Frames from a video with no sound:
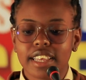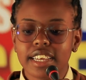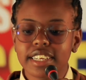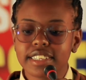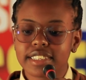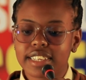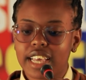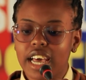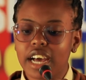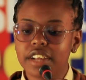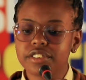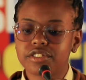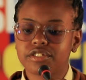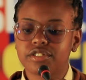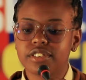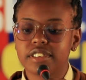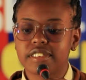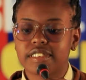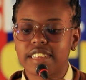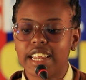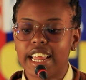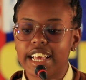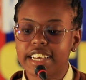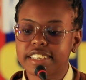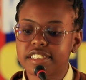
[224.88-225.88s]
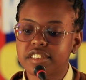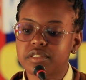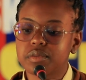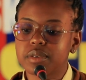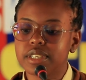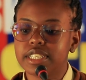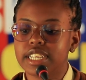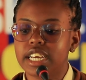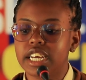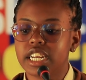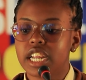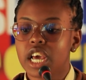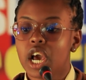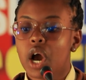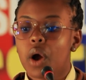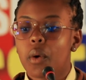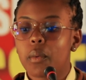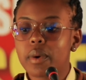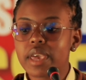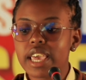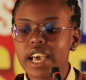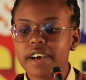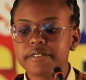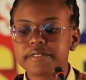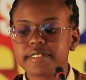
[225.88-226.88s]
In countries like Sweden,
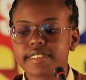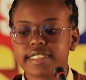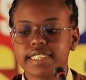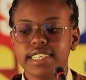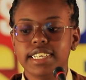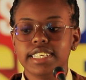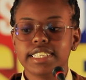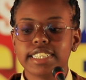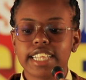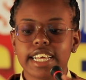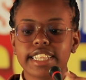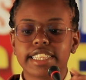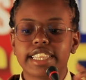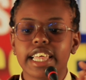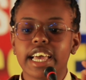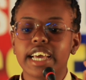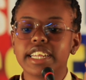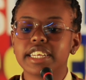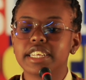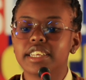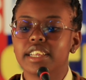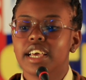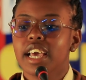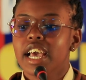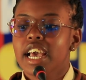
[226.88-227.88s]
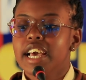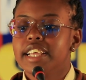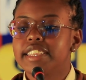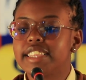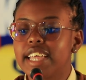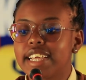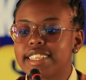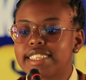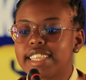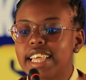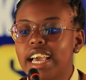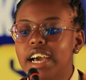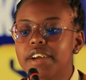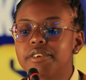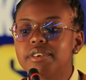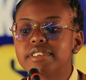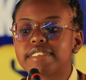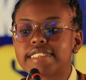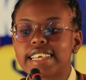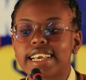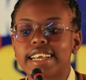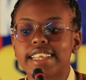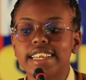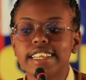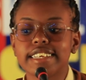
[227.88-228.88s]
we have seen that their
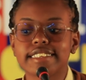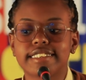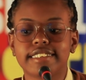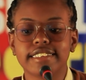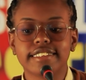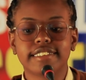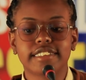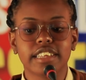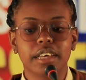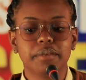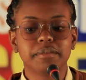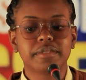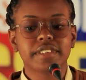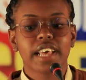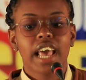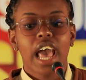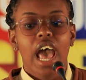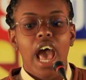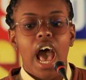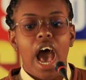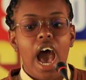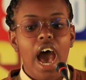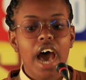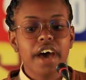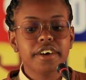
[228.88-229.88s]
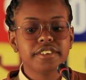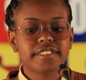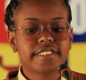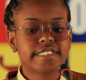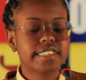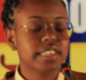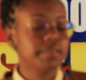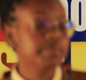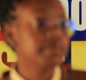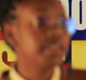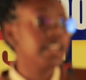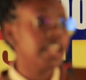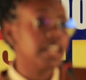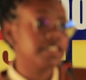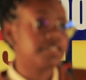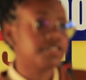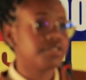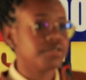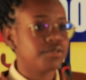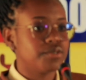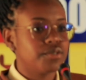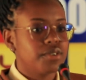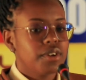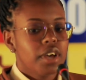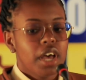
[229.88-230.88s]
recycling systems are similar
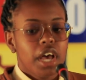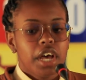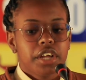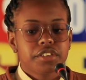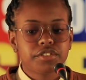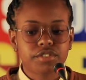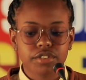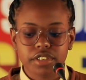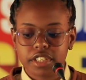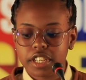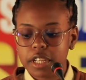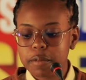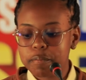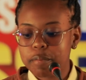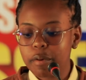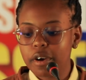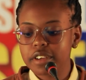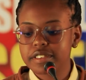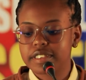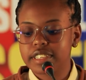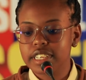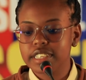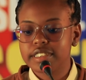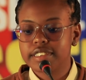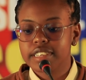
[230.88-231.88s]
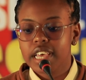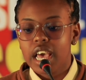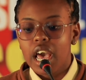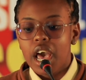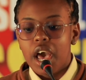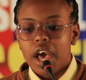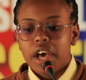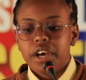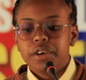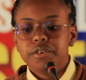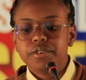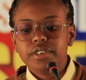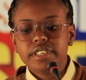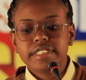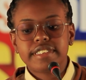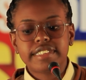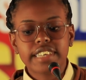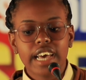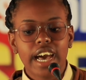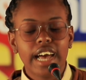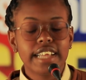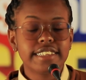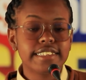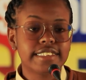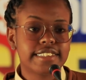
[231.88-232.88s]
to deposit
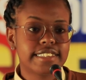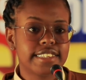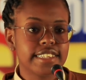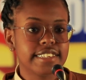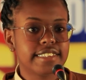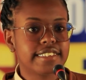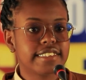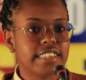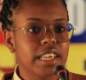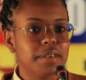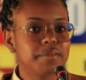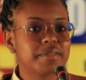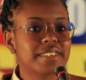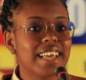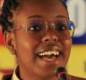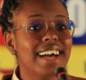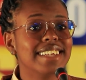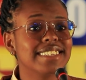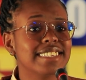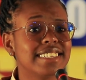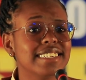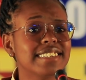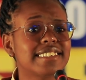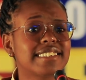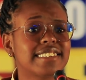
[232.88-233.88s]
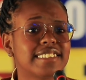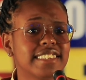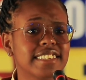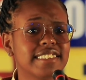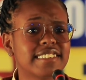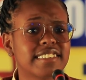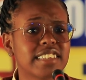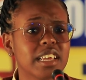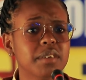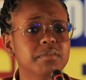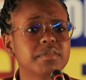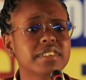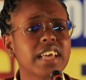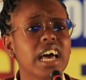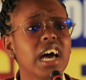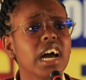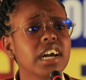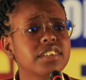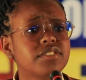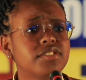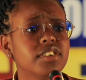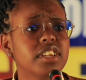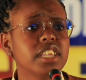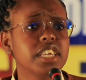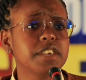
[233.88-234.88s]
return systems, and these systems are
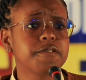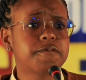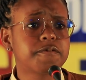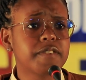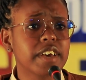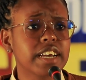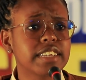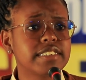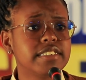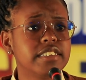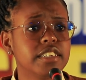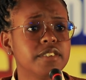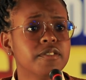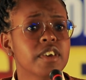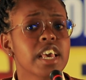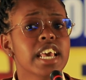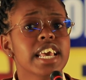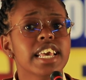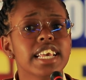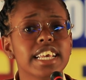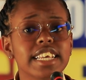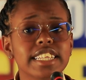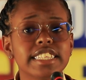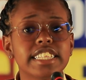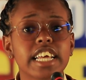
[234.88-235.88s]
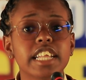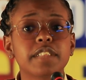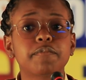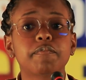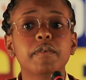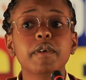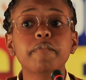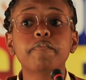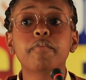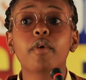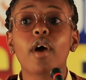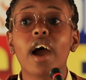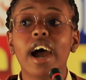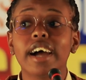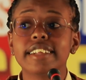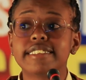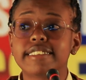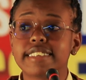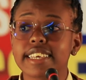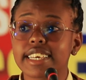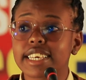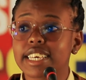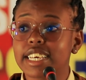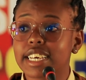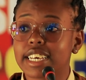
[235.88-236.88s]
actually effective in that people are
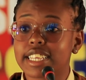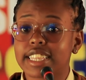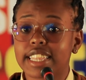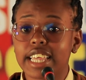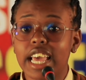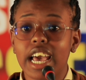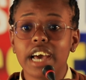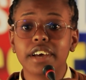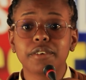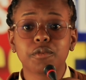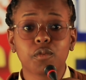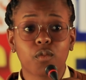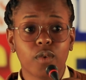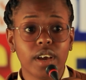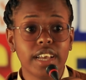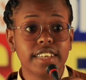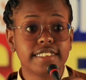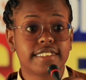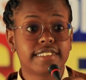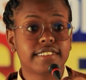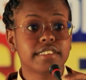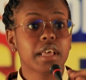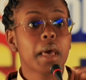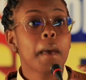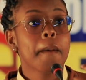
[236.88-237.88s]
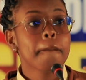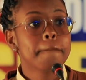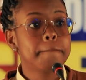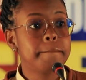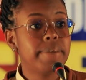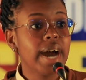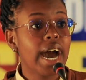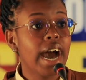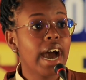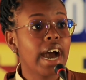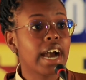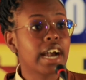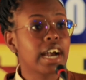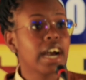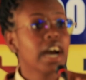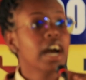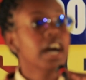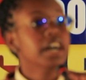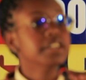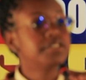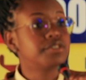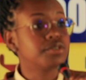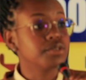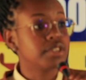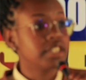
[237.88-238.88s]
taking their waste back
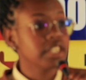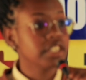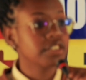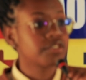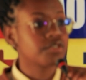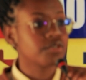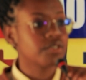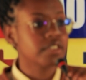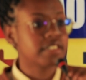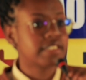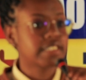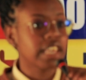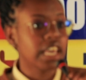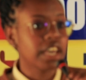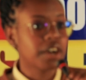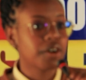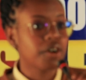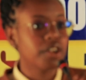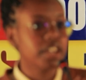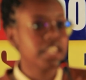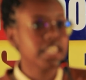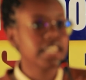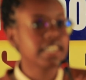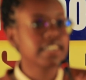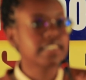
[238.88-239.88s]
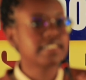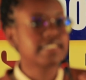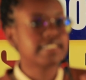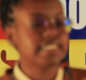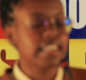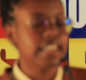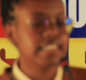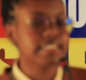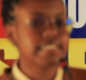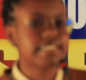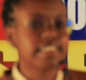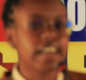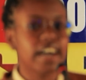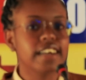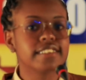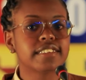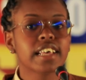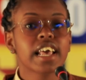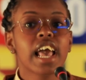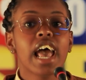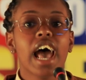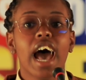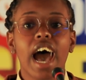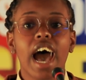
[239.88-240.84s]
to these recycling centers